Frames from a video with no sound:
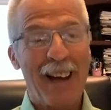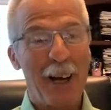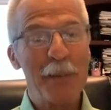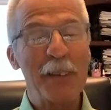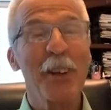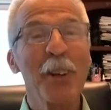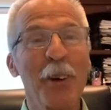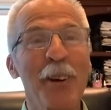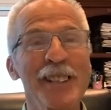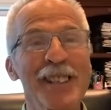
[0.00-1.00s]
I'll bet the
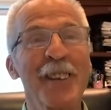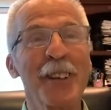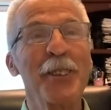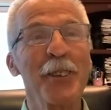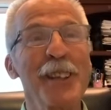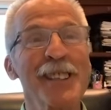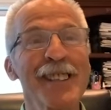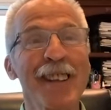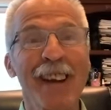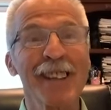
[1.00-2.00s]
lord is going to do this
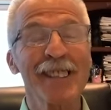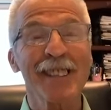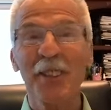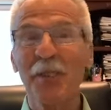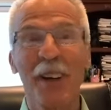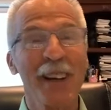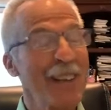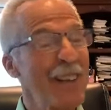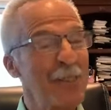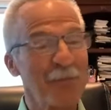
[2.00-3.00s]
next and you
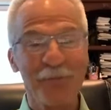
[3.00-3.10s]
find out